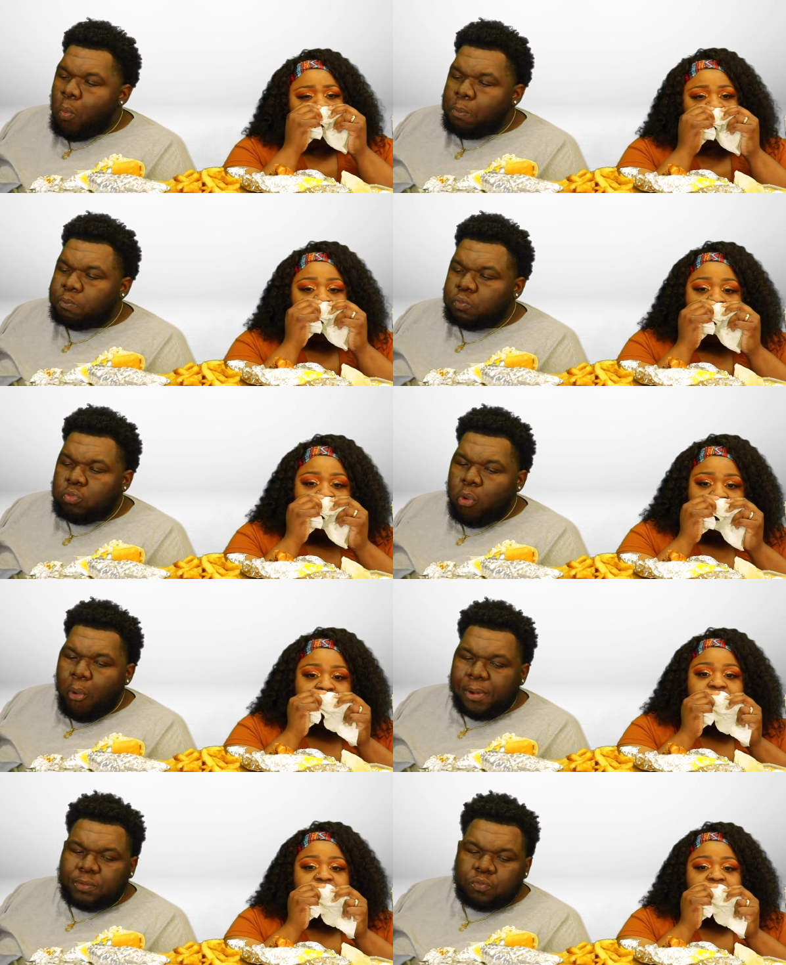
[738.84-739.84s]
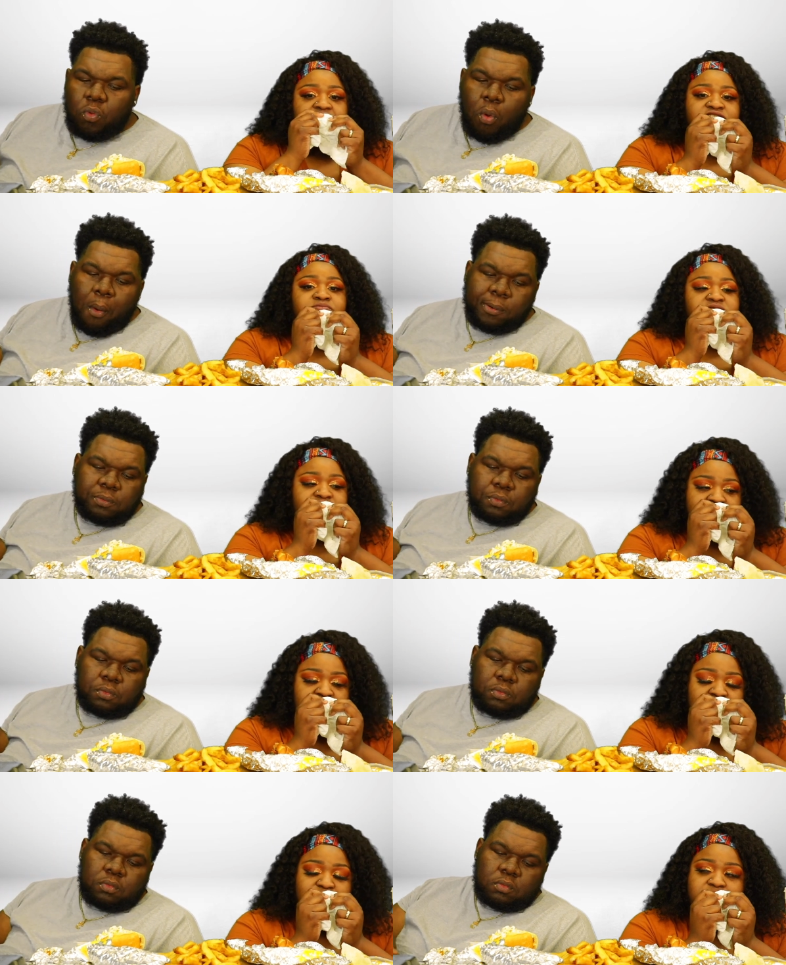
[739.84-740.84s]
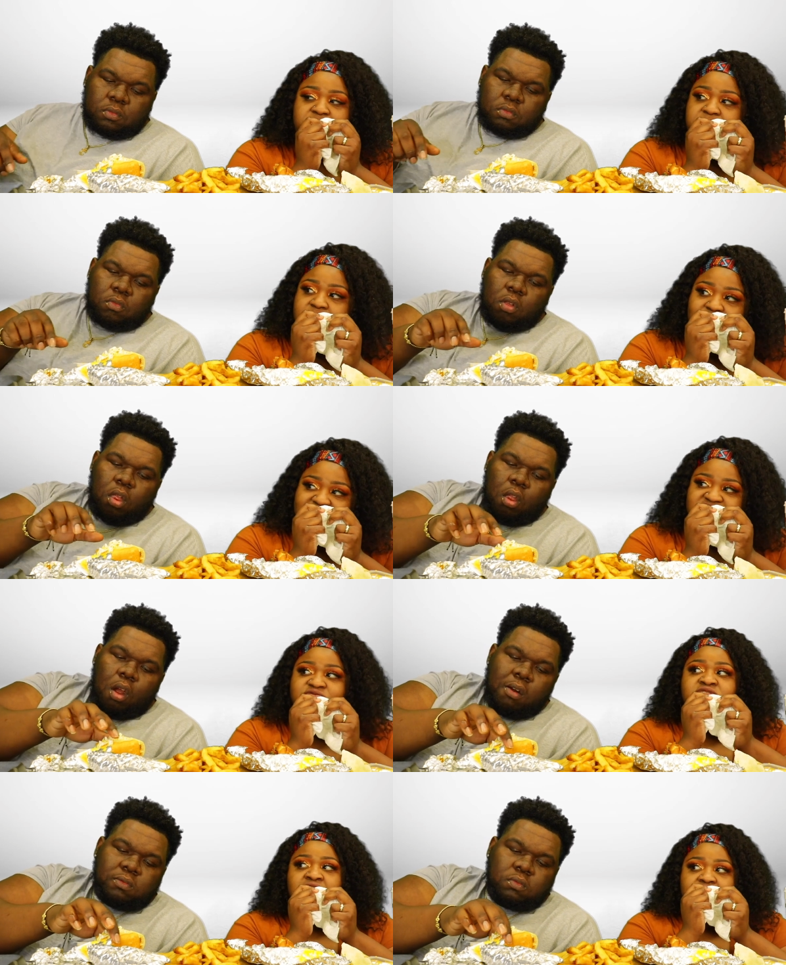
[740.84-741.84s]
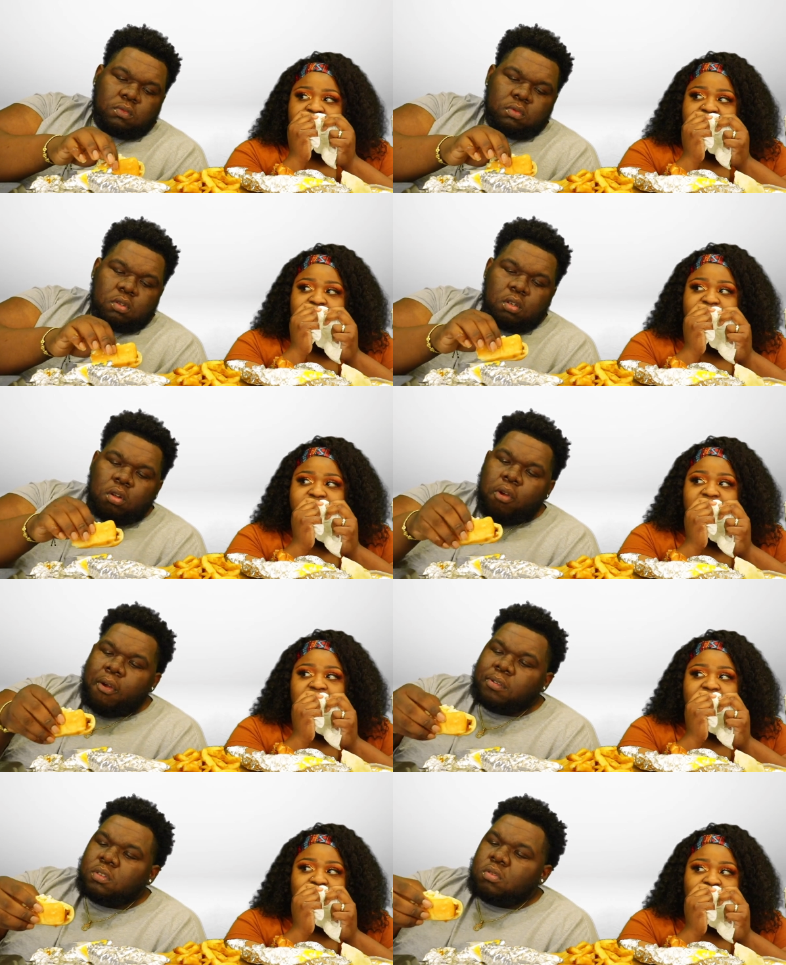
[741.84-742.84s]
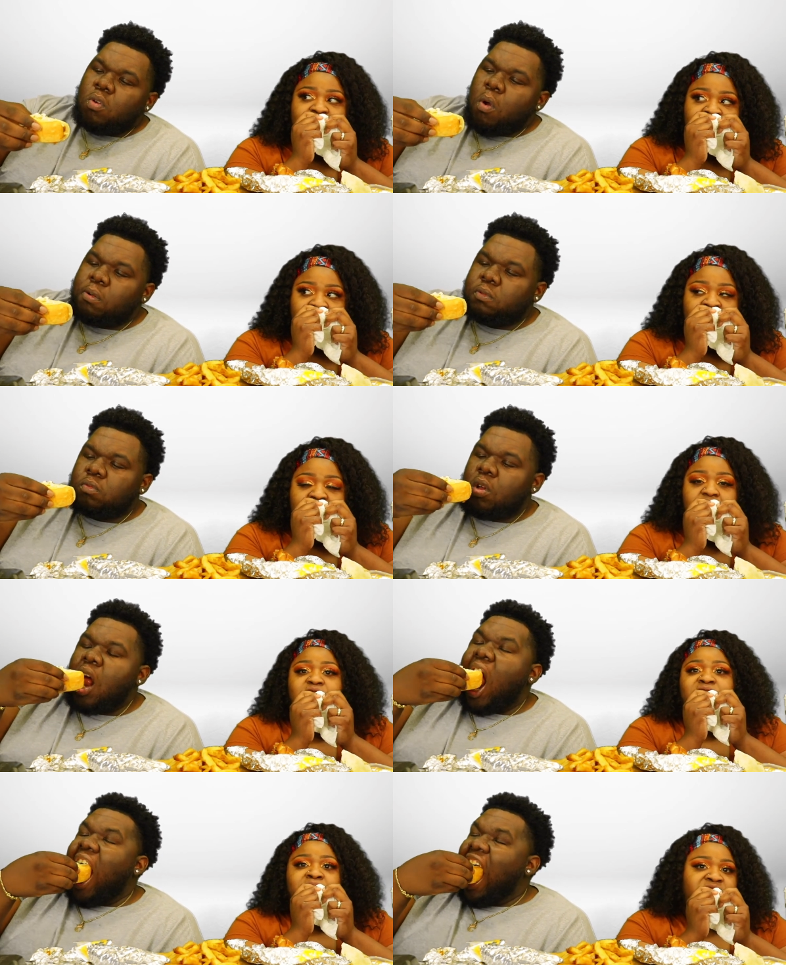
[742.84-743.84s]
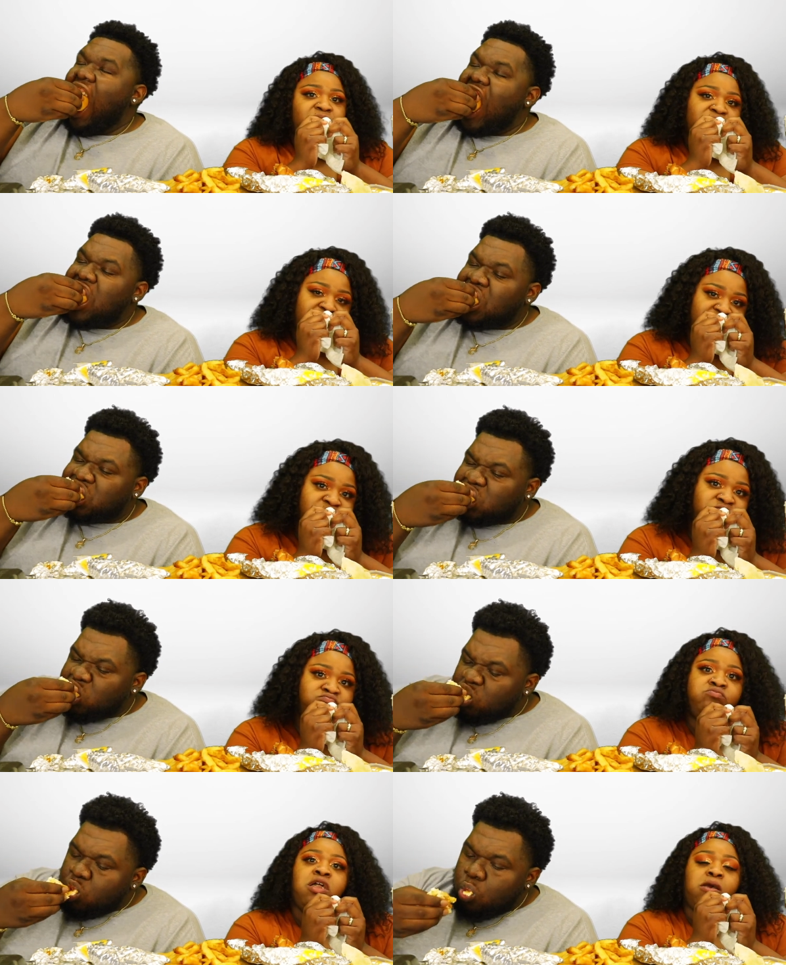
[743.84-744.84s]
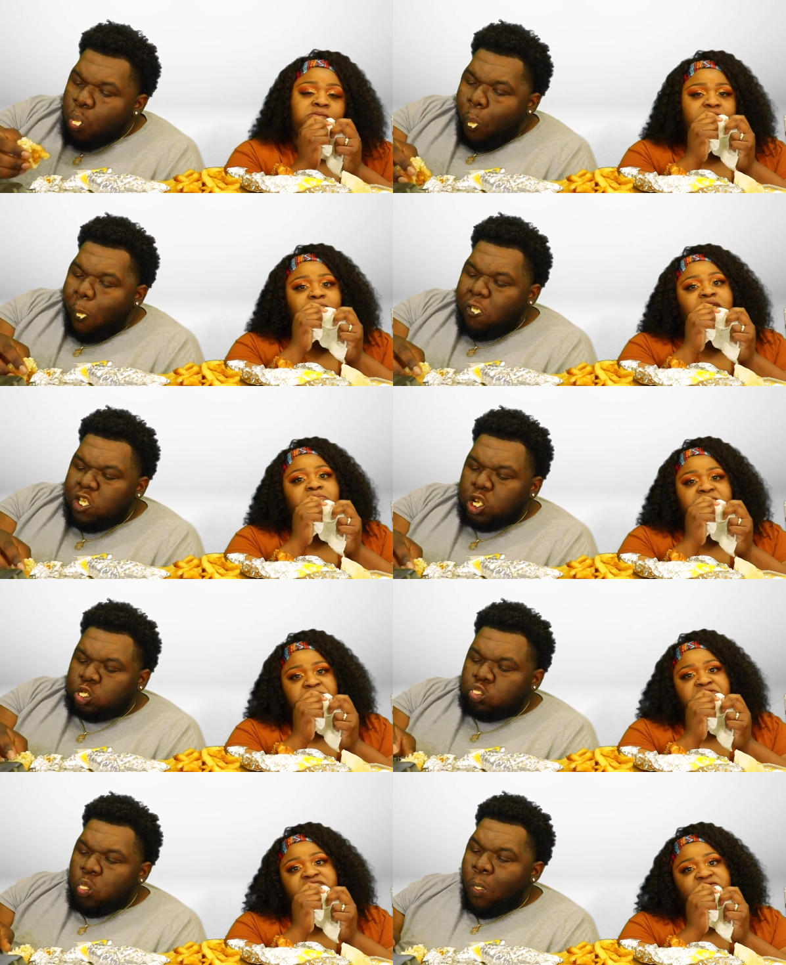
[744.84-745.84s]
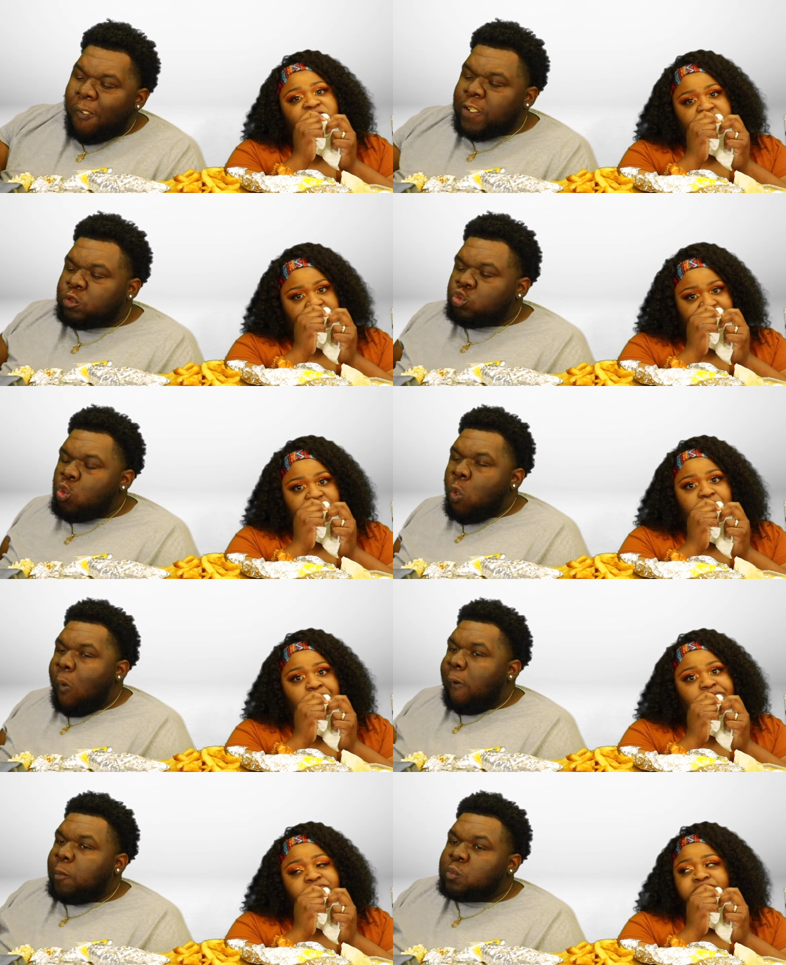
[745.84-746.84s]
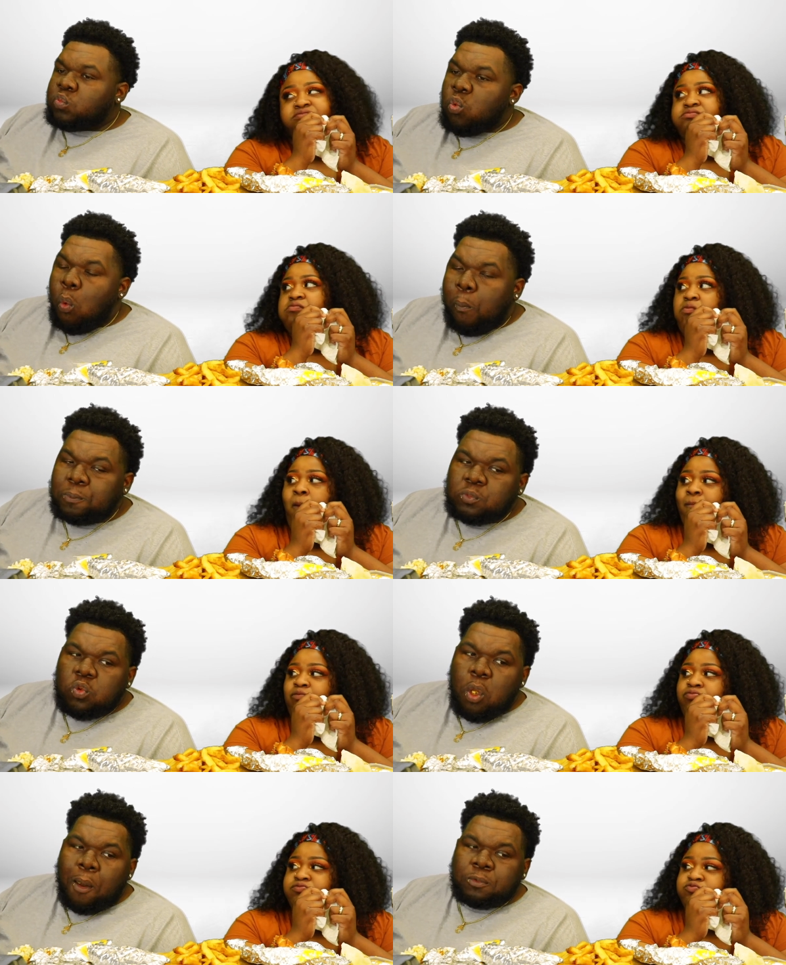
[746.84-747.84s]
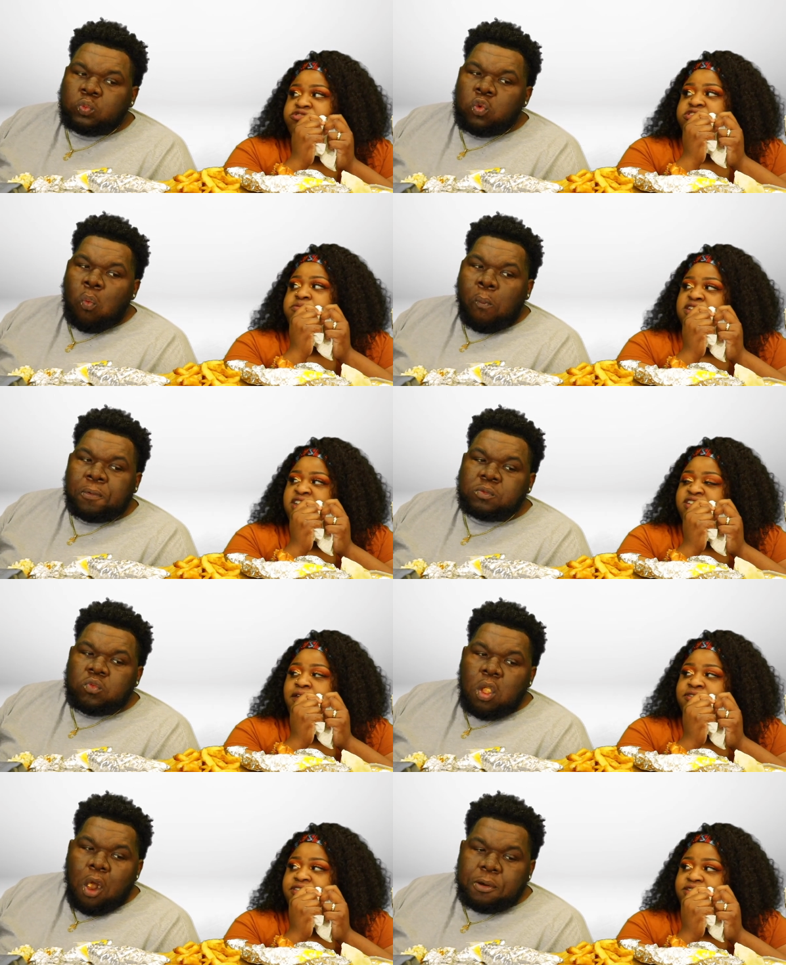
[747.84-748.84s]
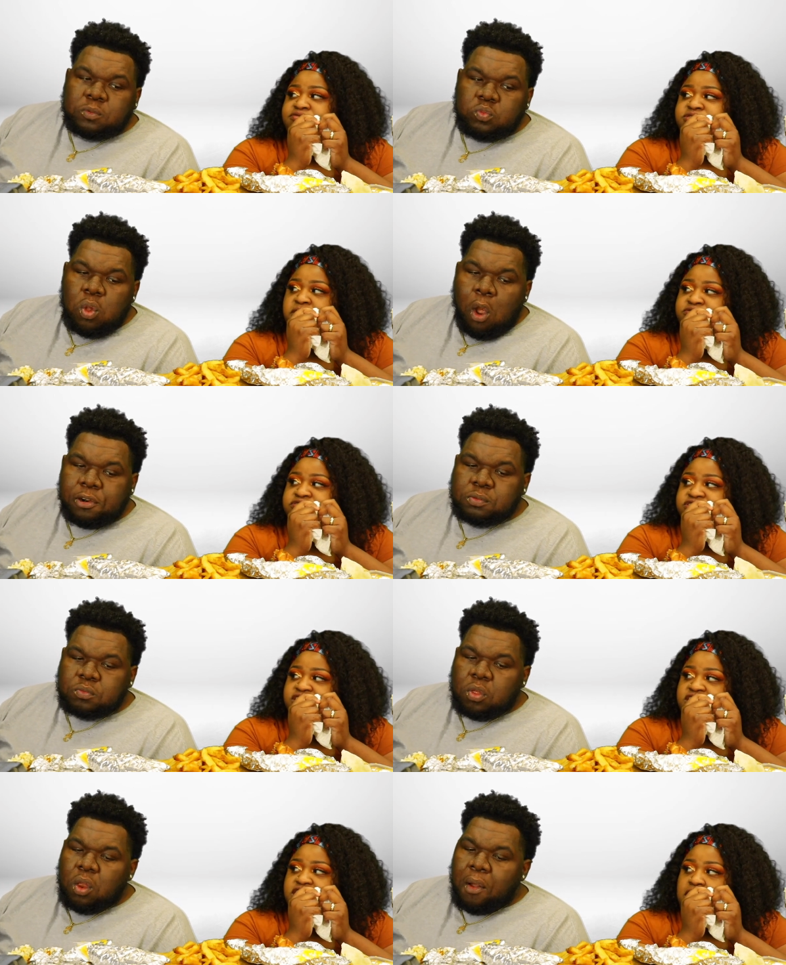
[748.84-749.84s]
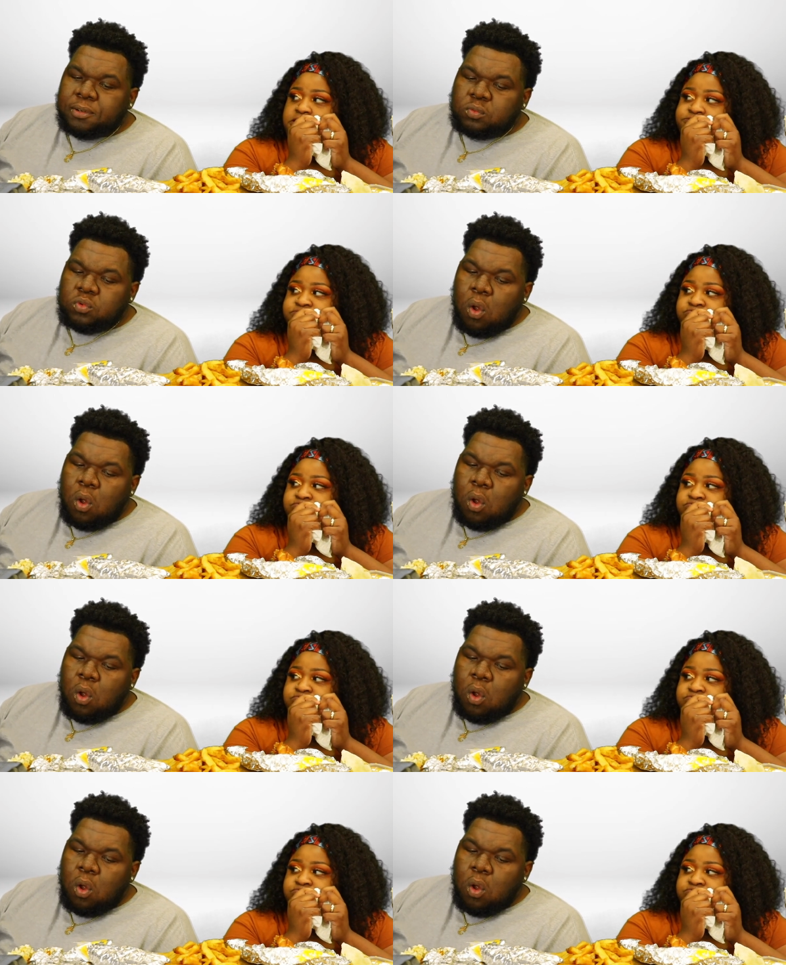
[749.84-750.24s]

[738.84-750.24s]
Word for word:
Speaker 1: Somebody earlier had asked me, did I remember Y two K? And I was like, I remember it, but my memory is fuzzy. Was it because everything was supposed to shut down?